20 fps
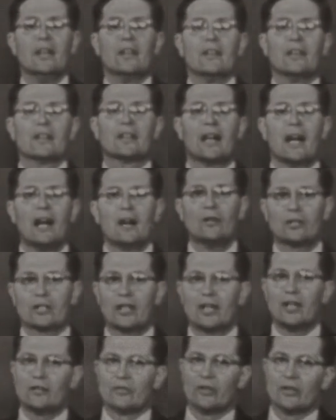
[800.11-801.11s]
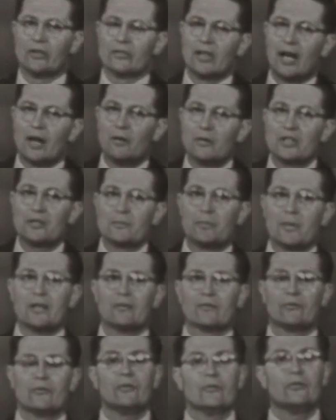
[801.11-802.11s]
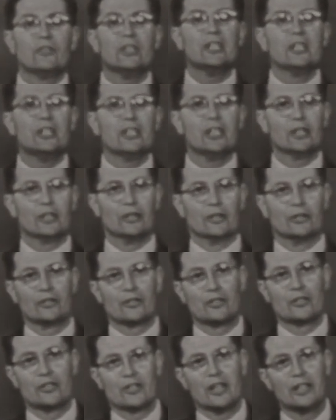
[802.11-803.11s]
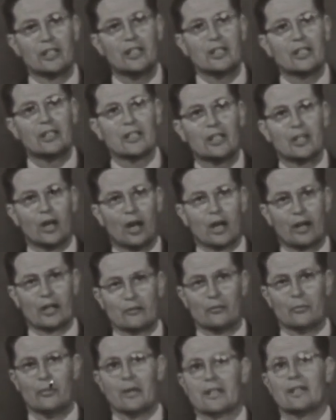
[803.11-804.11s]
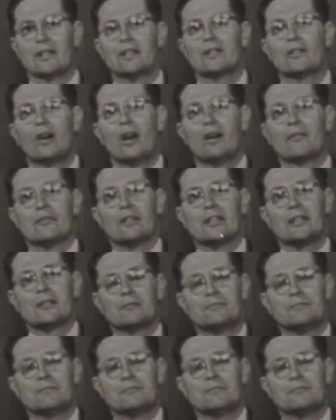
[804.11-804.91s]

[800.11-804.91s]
the Count tells us how he spent 15 years studying the art of making coffee.